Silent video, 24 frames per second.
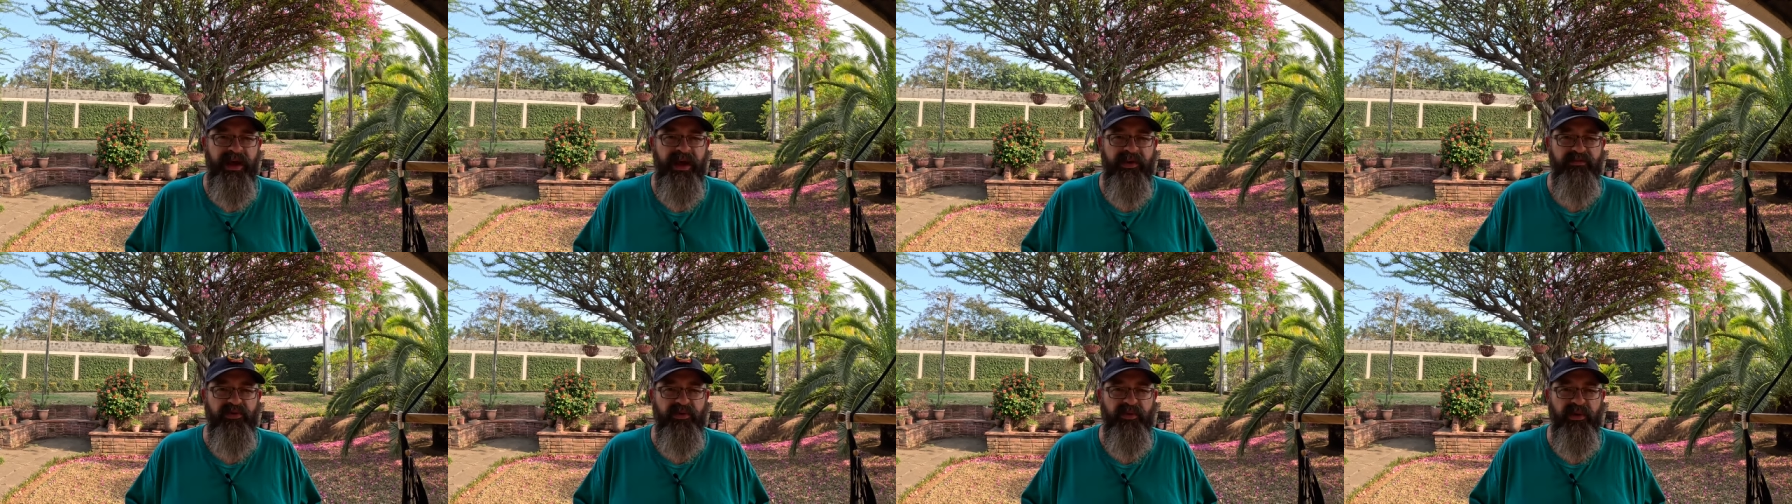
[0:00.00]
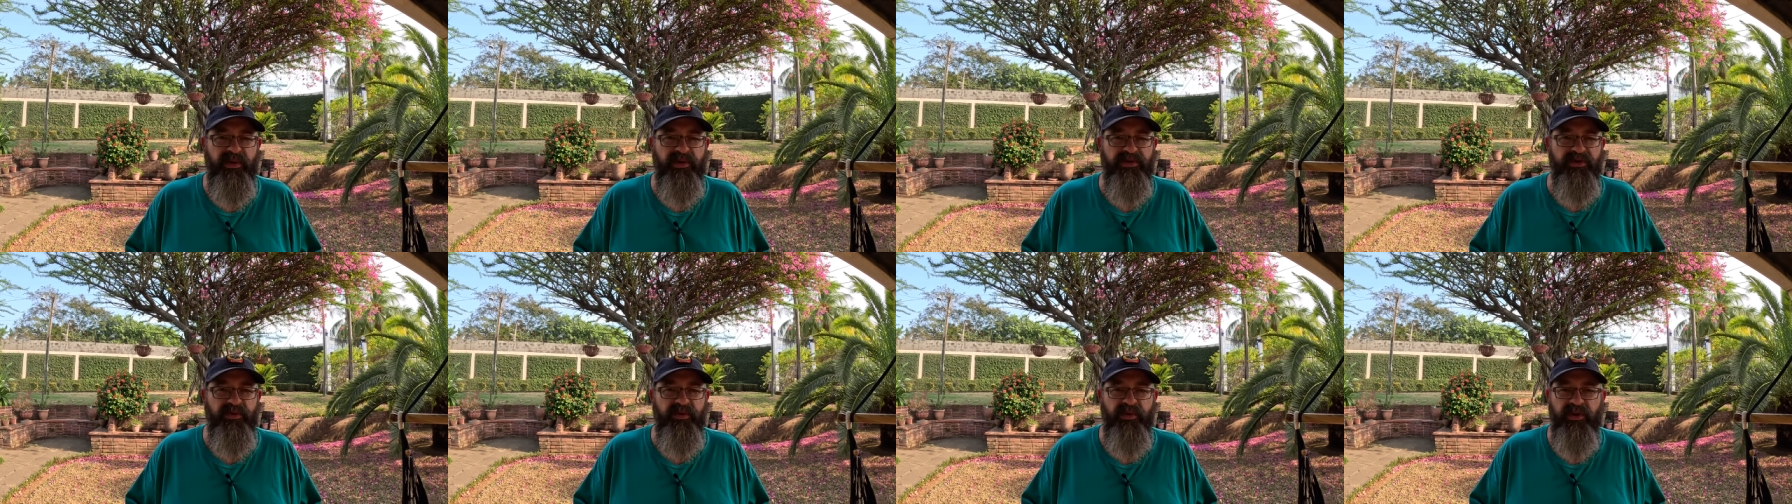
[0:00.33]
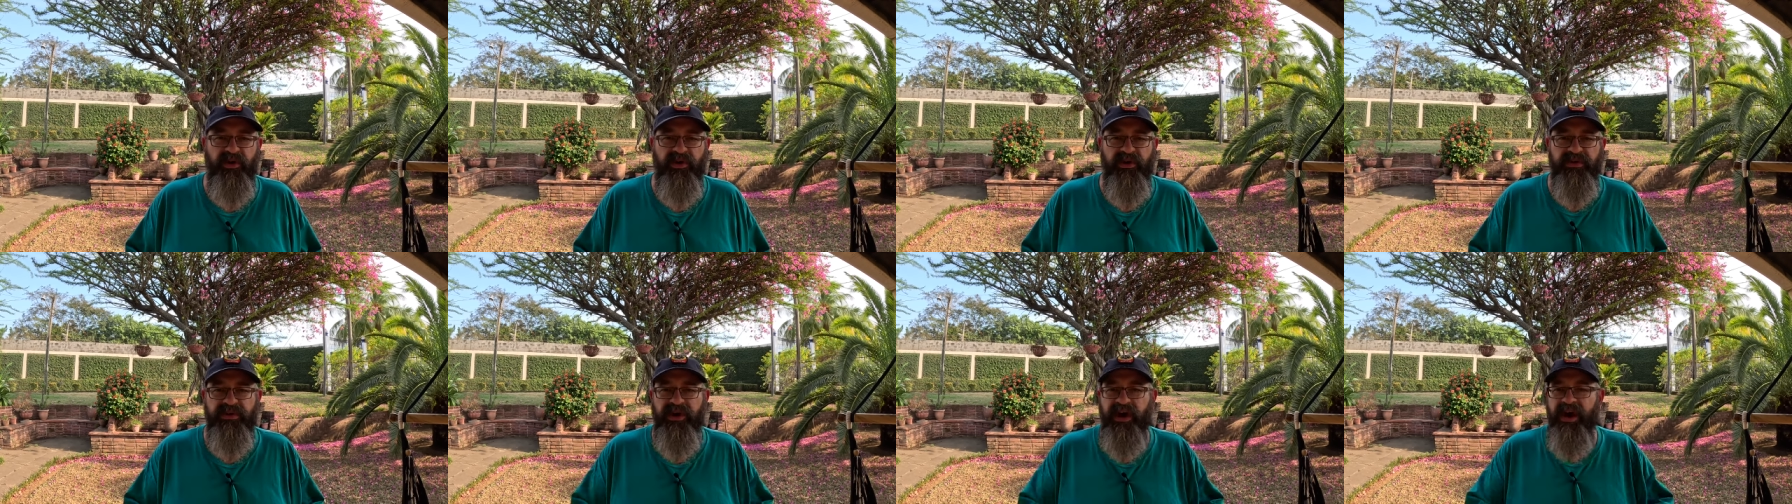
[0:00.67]
everywhere in the
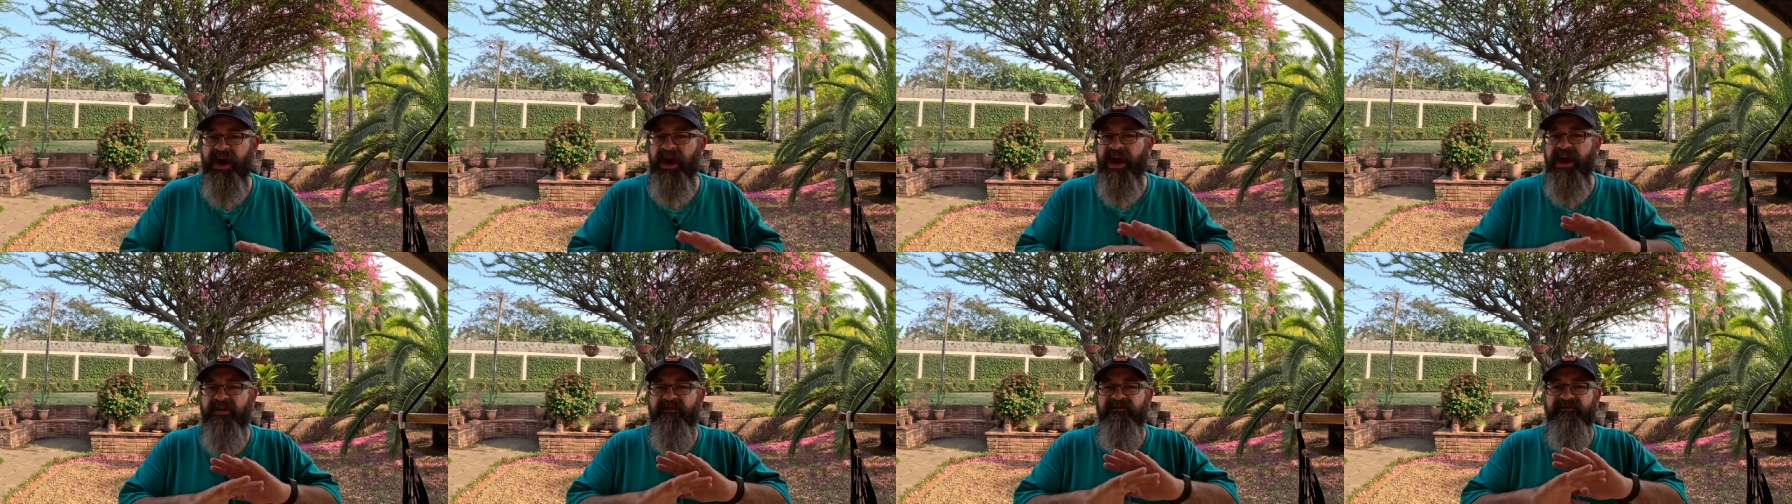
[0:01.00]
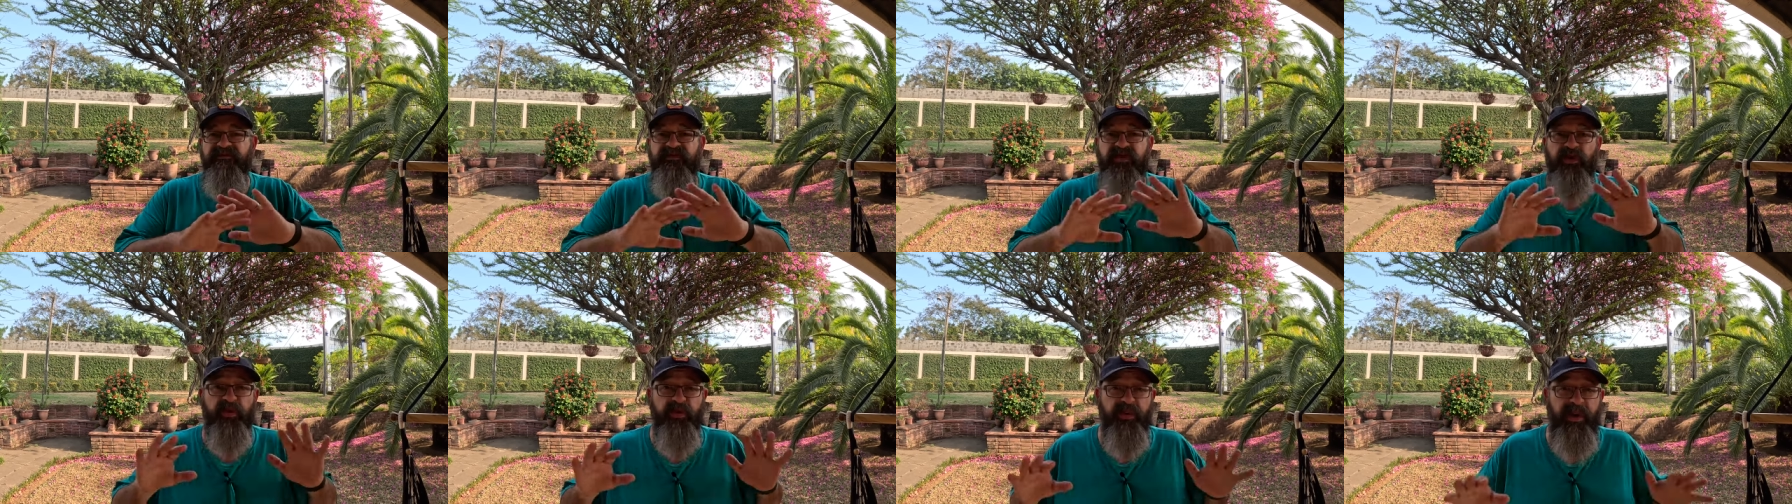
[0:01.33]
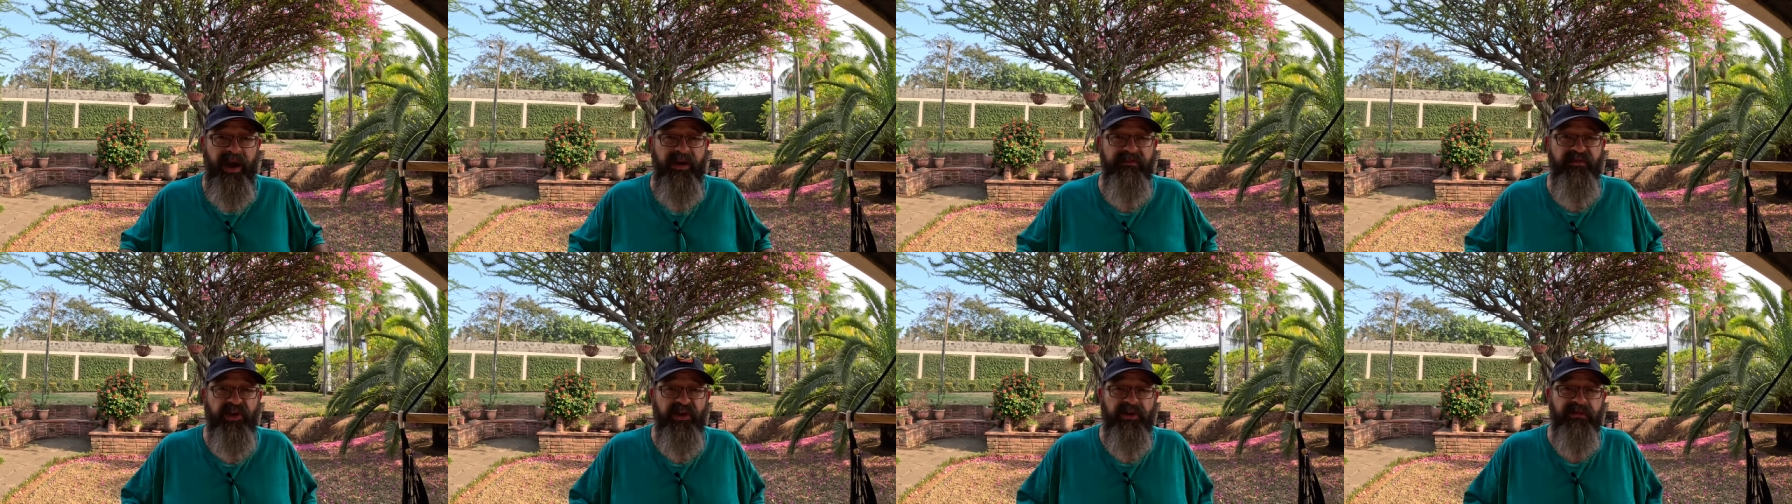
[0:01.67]
world
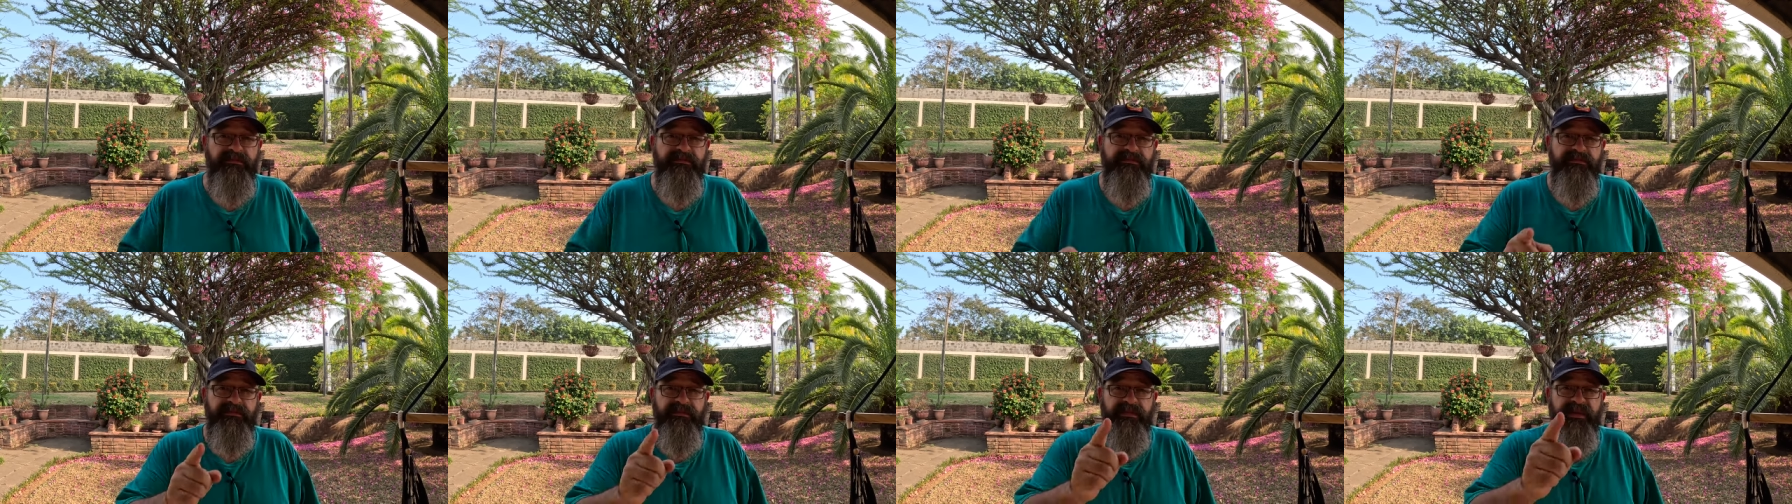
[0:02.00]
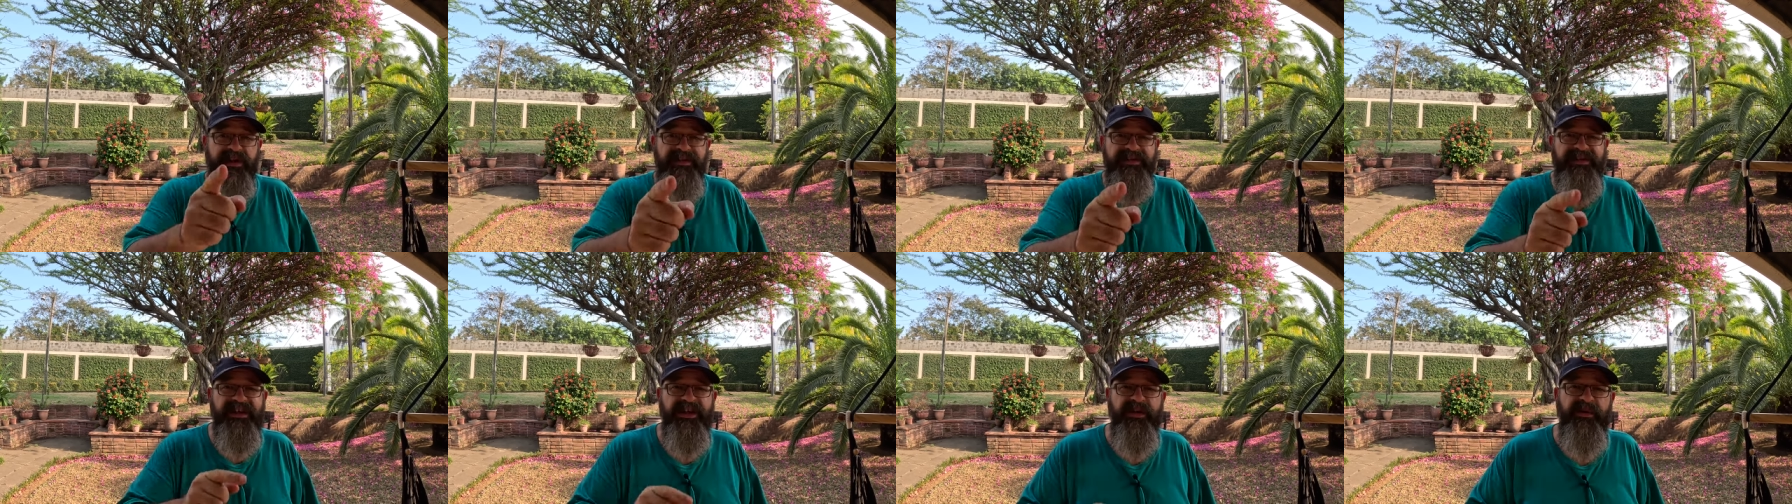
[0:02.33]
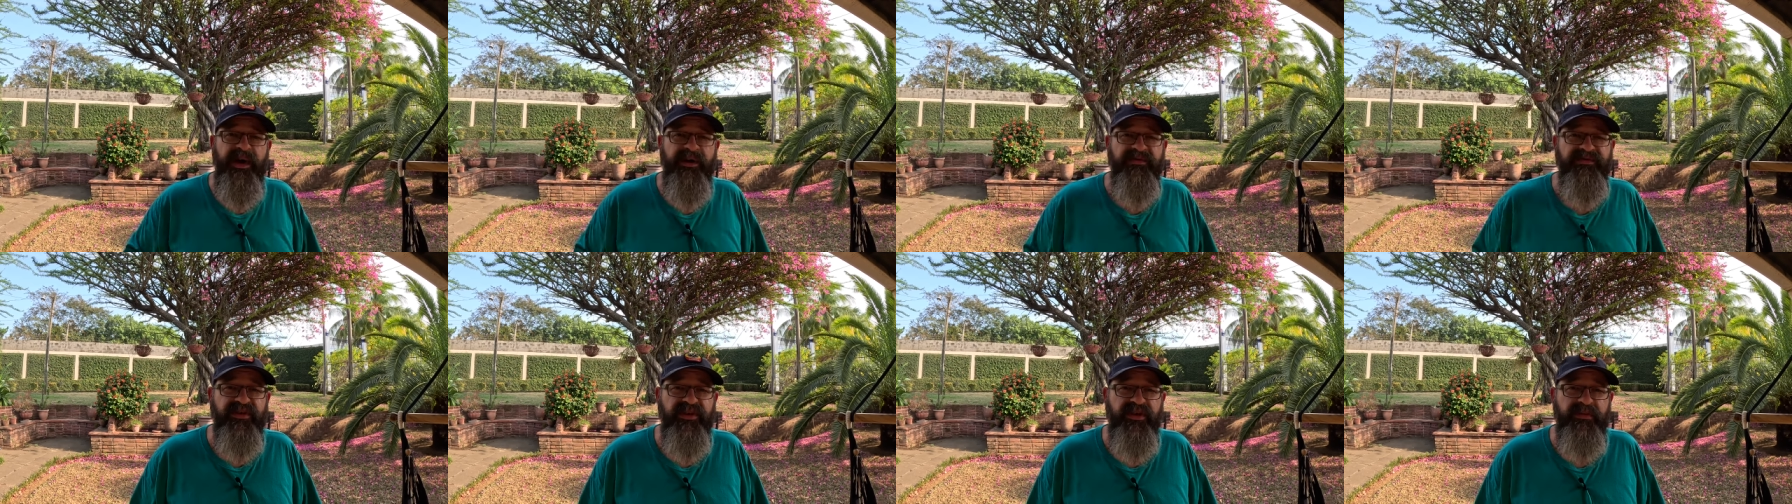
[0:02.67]
forever. I'll see you
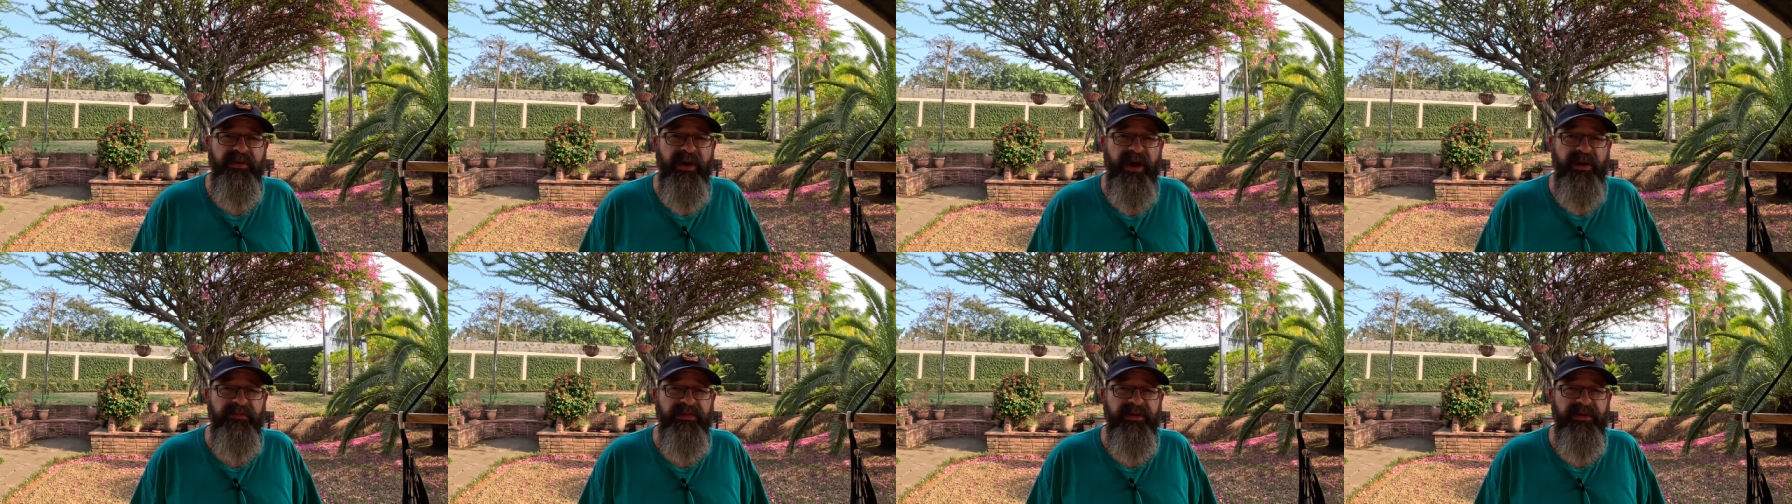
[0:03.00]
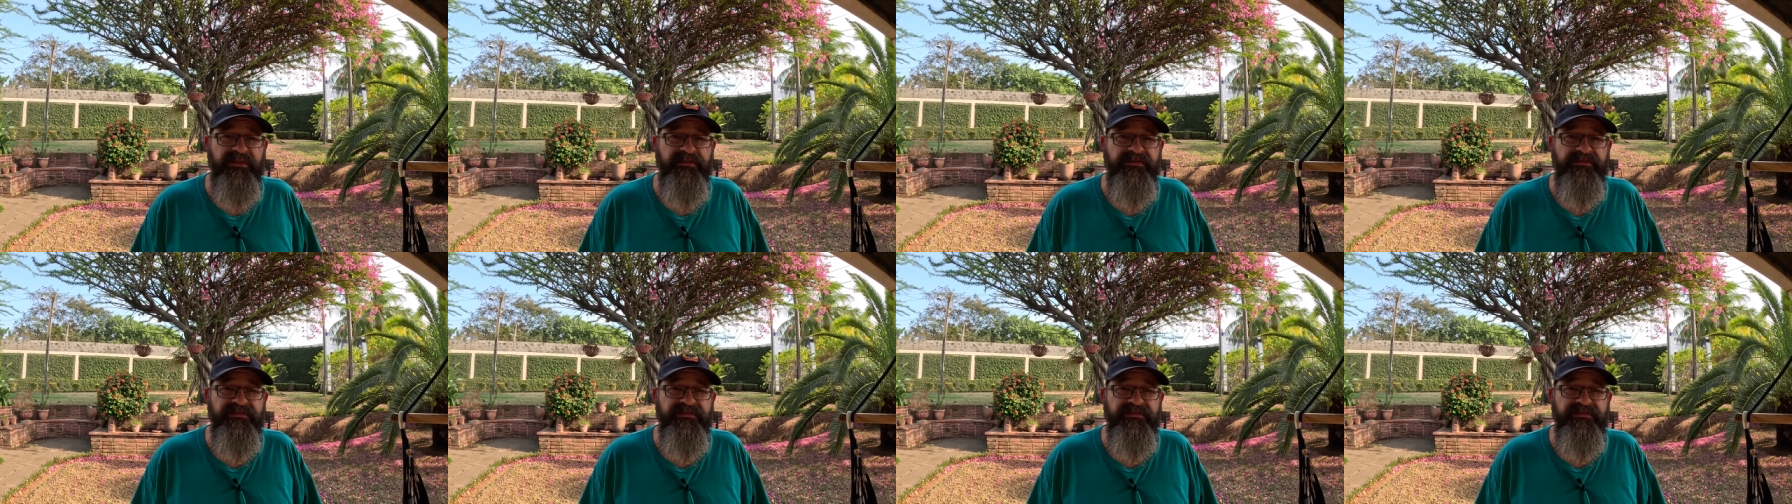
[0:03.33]
after the bump.